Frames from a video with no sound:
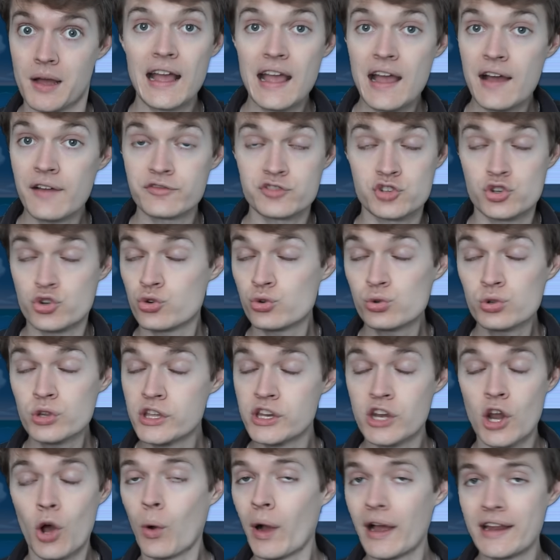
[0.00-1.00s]
I have
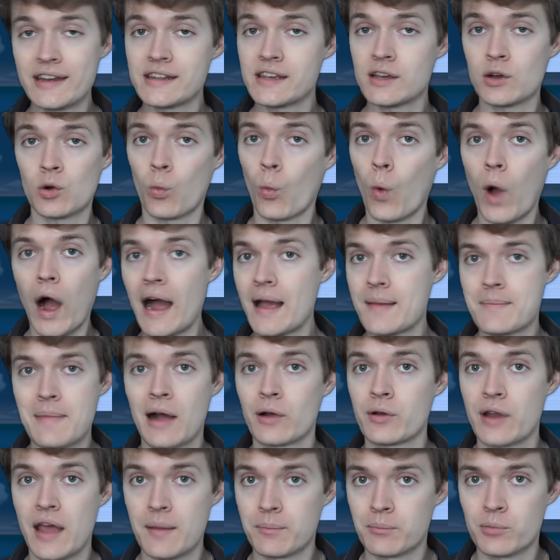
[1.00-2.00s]
truly no idea why
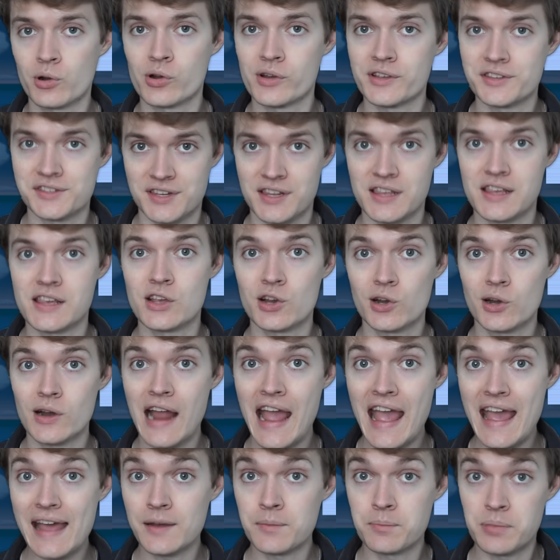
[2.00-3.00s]
Mount Ember is
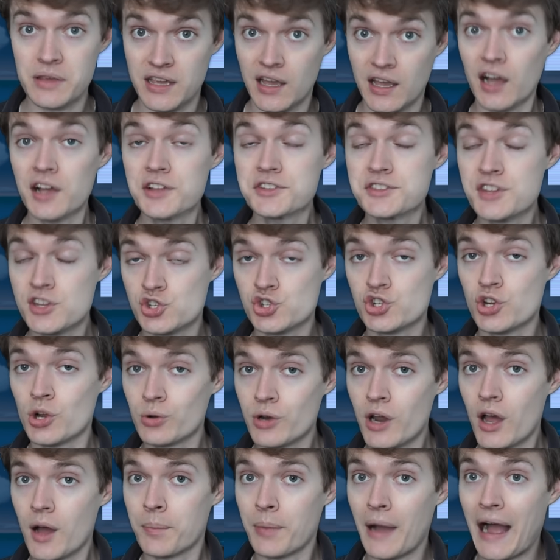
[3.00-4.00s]
here, and because it
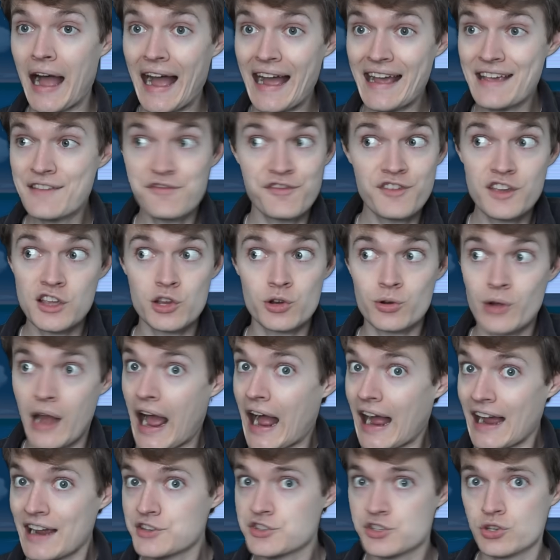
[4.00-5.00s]
showed up, I figured
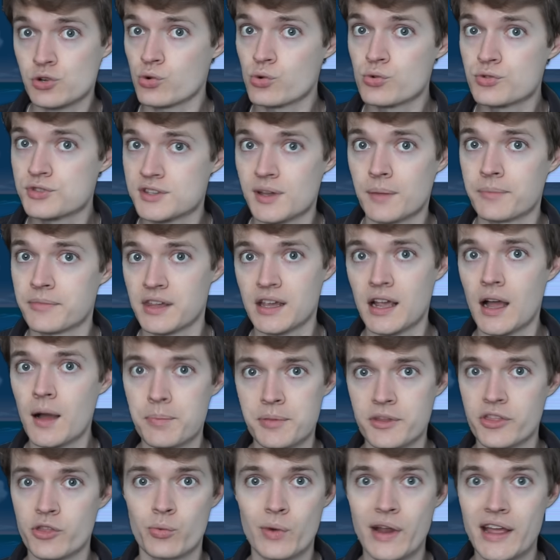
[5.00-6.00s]
I screwed something
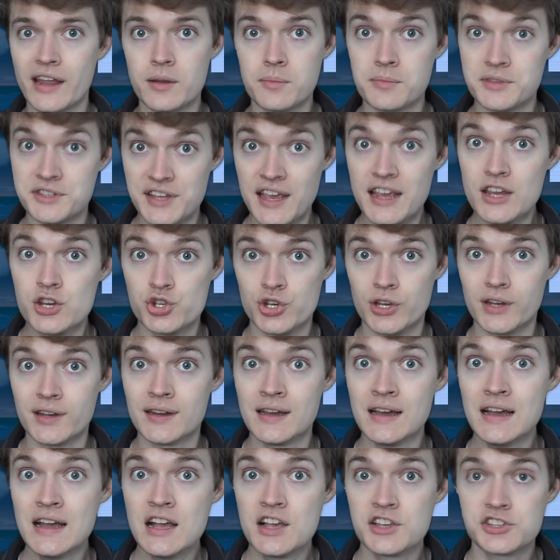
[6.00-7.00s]
up in the randomization,